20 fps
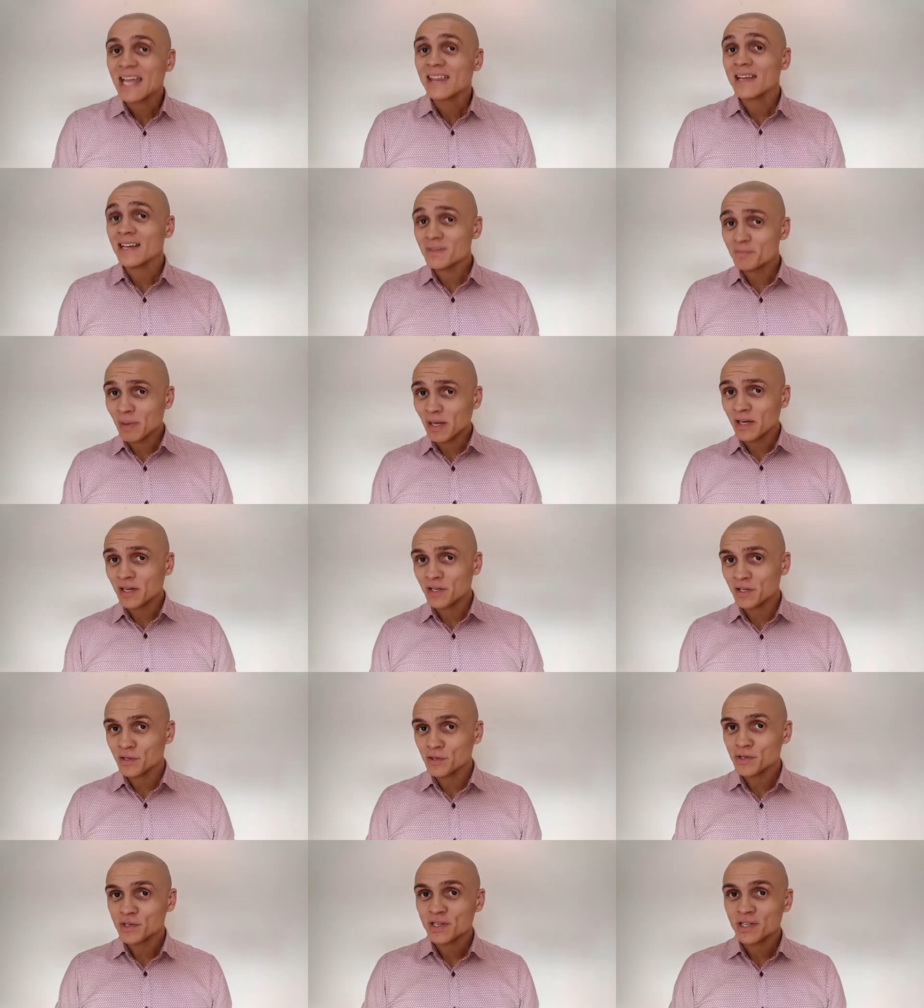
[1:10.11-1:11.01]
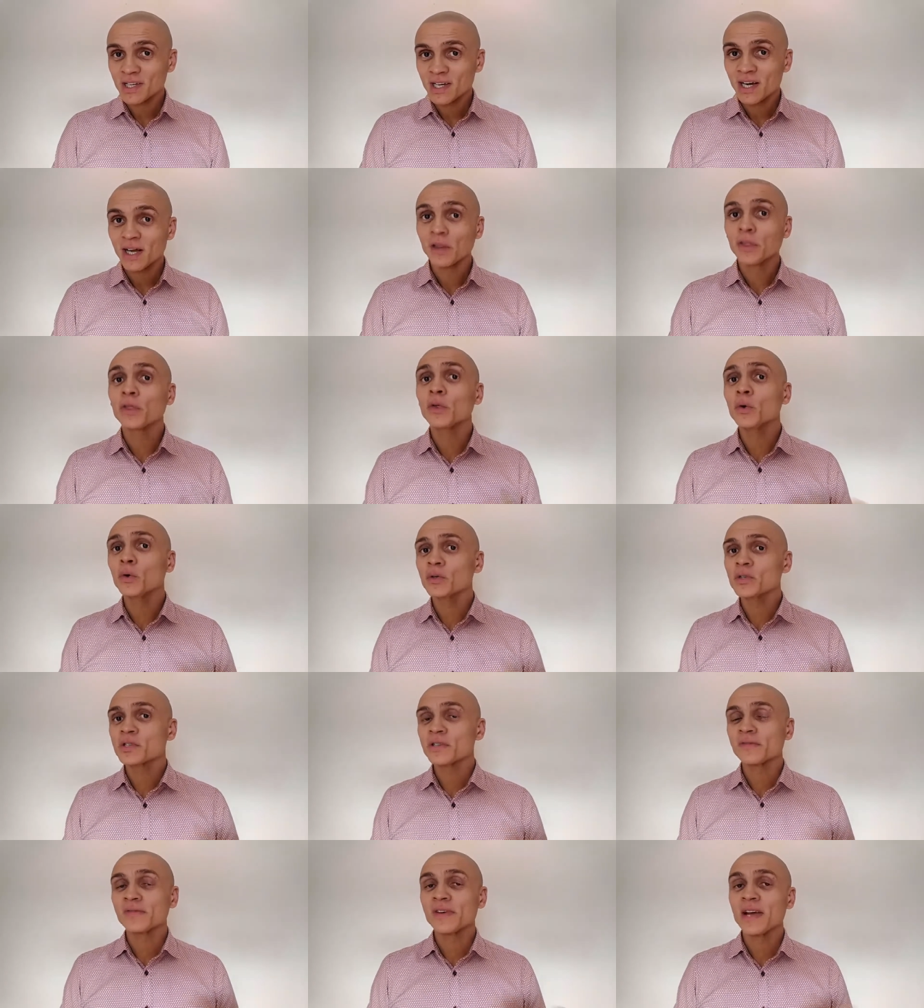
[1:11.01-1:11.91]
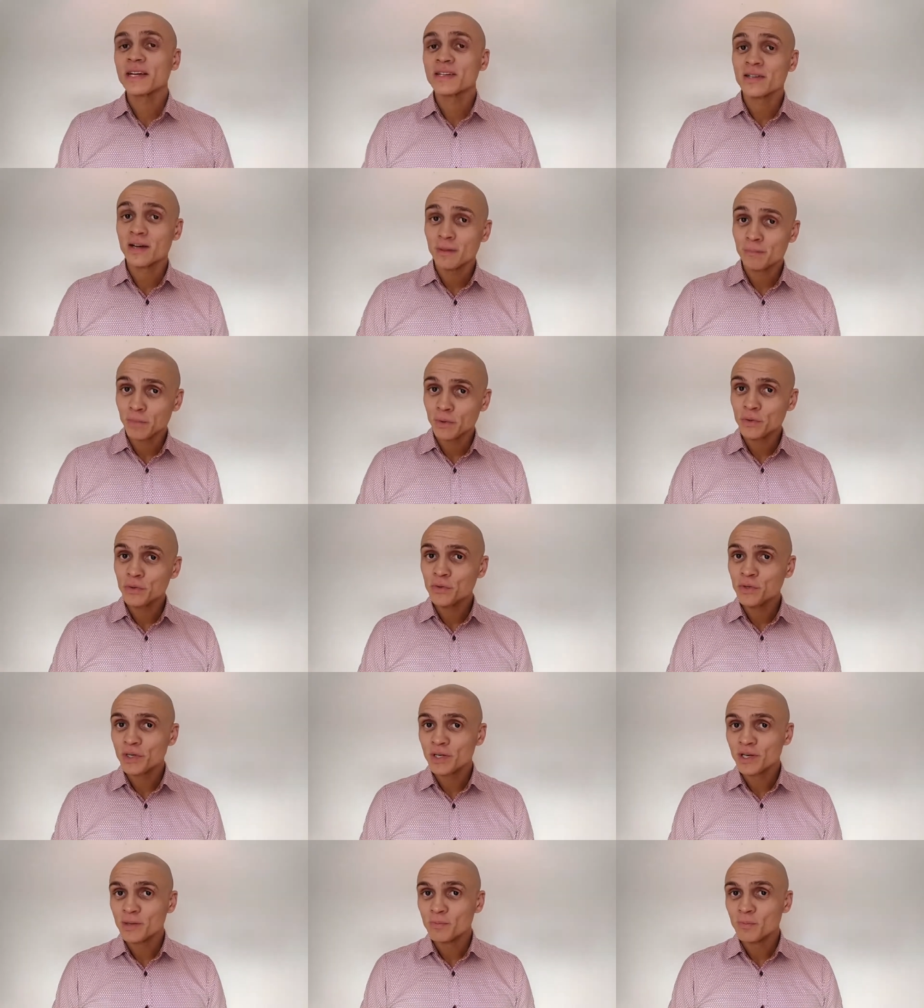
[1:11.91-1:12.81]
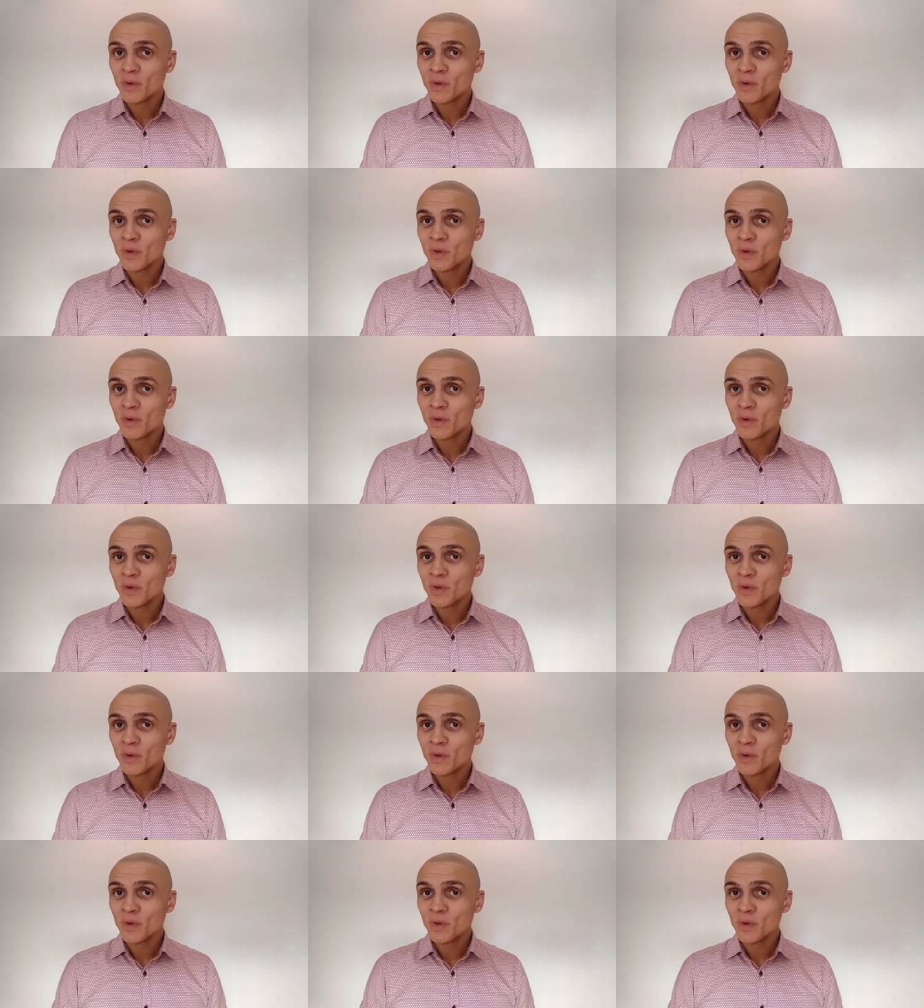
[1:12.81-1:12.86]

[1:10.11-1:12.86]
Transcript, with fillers: That's because our thoughts affect our mood